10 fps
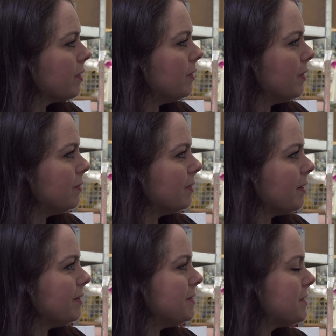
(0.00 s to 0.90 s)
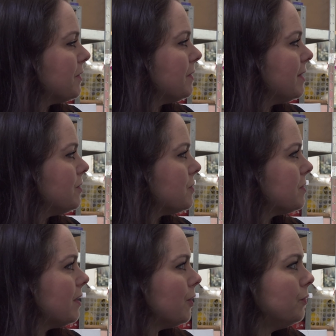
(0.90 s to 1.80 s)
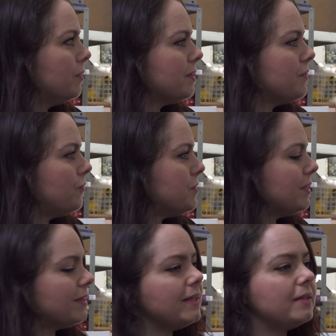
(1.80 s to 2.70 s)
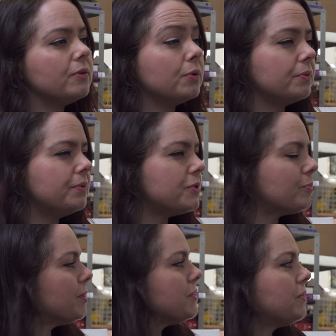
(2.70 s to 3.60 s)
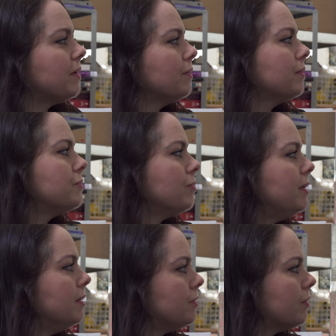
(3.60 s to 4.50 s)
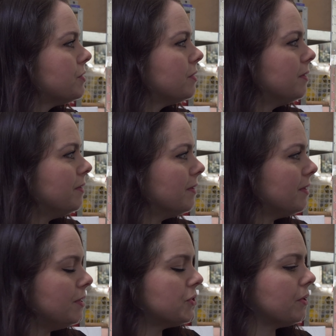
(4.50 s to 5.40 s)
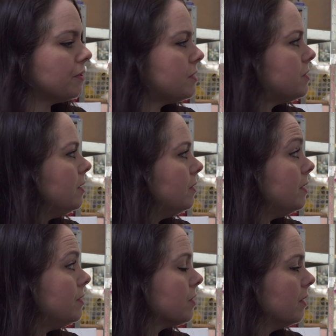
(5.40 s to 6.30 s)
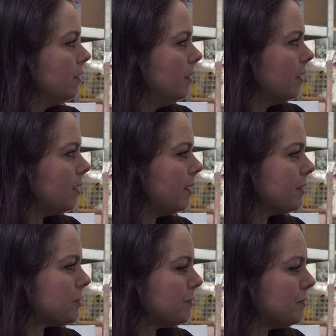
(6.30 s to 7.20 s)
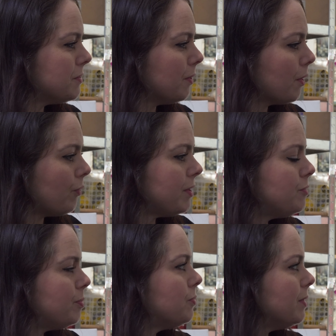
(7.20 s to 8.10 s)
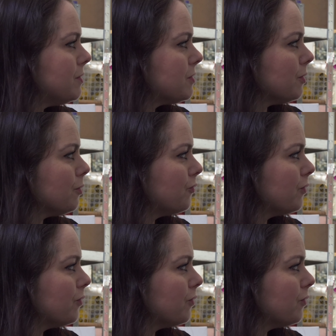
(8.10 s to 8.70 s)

And then that in turn, like just how they physically hold the space together is really interesting, and you start to see these connections and threads between stuff